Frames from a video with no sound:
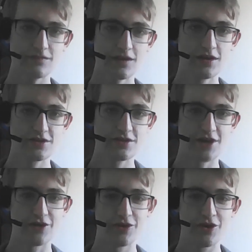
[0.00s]

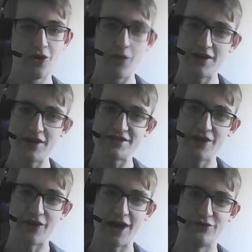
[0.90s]
So when
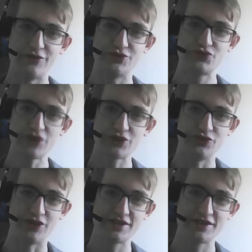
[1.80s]
deciding on how to structure
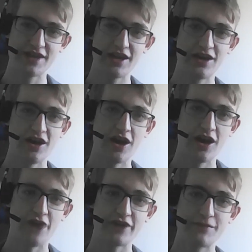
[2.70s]
your essay,
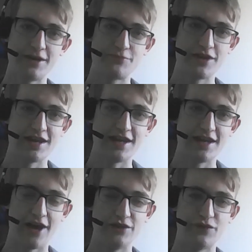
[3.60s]
I'd recommend breaking it
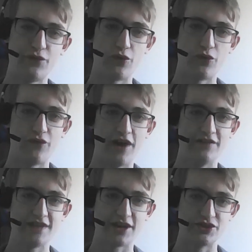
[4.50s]
down into 4 or 5
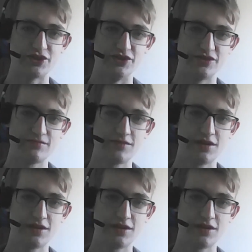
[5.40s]
sections.